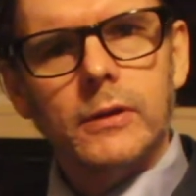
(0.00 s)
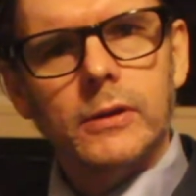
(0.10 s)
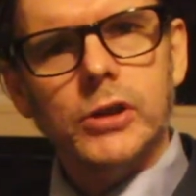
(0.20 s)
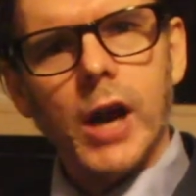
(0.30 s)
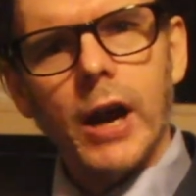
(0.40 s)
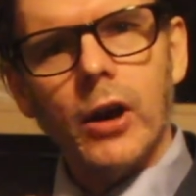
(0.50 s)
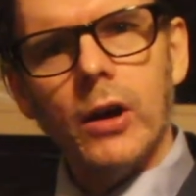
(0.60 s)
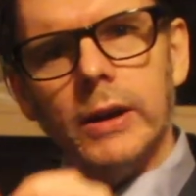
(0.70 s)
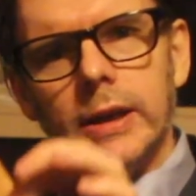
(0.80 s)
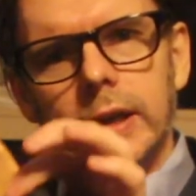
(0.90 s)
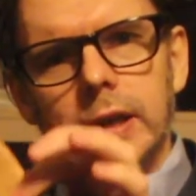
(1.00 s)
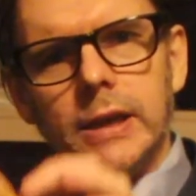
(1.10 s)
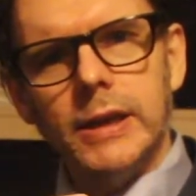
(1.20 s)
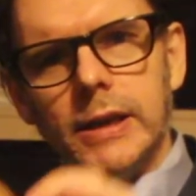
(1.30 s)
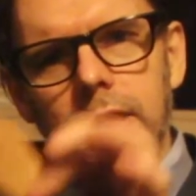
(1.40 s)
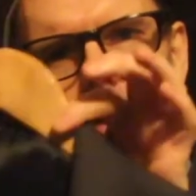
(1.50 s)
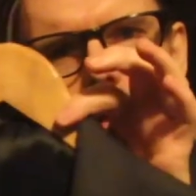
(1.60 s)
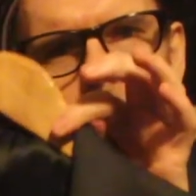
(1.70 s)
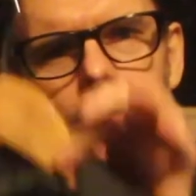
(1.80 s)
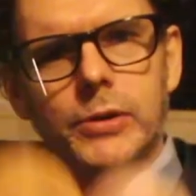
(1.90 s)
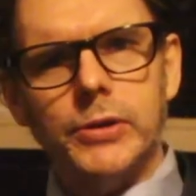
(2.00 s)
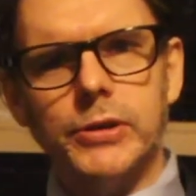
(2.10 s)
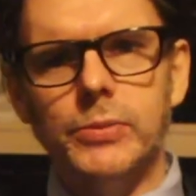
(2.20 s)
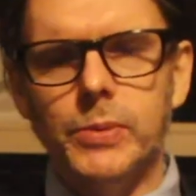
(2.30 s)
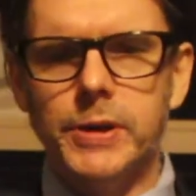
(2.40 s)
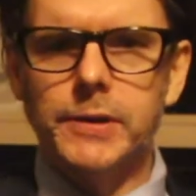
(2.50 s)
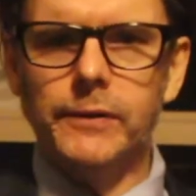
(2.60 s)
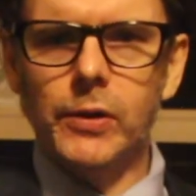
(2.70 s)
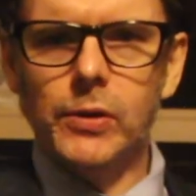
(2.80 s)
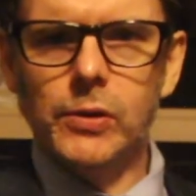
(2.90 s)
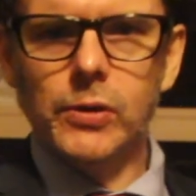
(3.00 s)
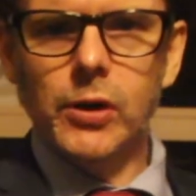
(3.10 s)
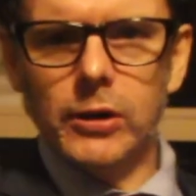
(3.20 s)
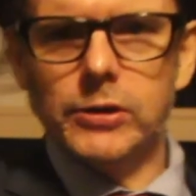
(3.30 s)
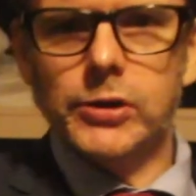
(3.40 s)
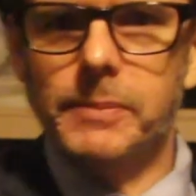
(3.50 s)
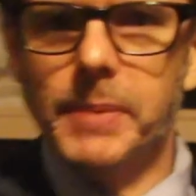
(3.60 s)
charcoal-y suits which have all got sort of